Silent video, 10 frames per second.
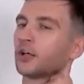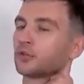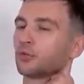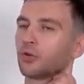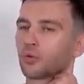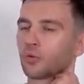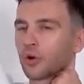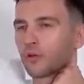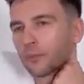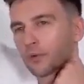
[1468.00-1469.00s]
With your other
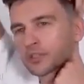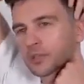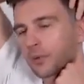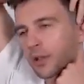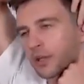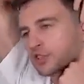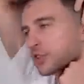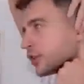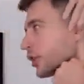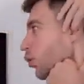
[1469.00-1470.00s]
hand, just place it on
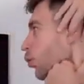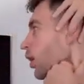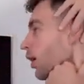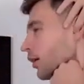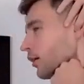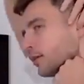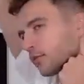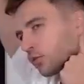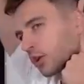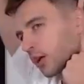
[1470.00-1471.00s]
your ear, right
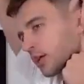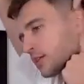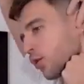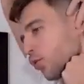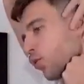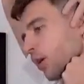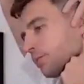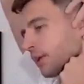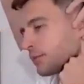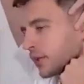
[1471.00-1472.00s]
behind the ear,
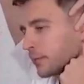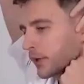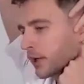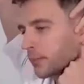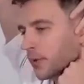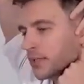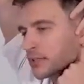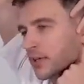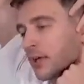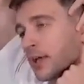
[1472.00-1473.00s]
where it attaches,
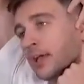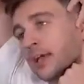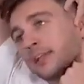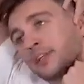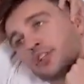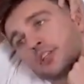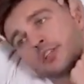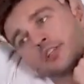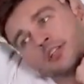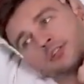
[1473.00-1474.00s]
and start
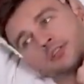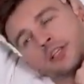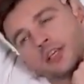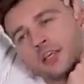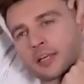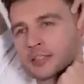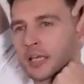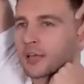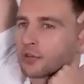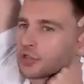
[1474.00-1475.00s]
making stretching
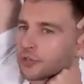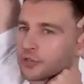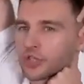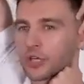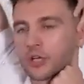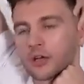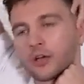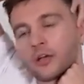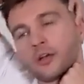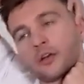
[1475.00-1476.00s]
movements like this.
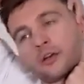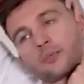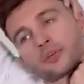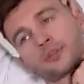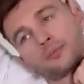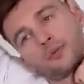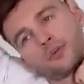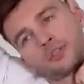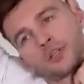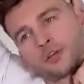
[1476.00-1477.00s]
You just
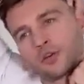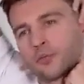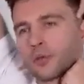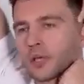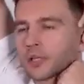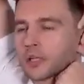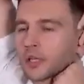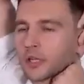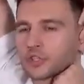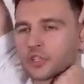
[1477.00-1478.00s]
take it slowly and
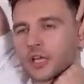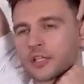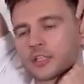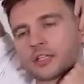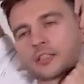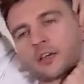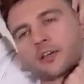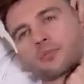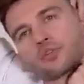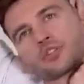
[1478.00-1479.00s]
start stretching it.
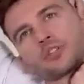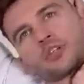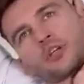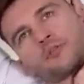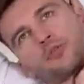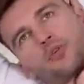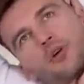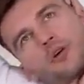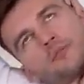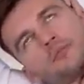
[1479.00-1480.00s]
You can take a
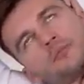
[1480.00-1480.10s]
breath.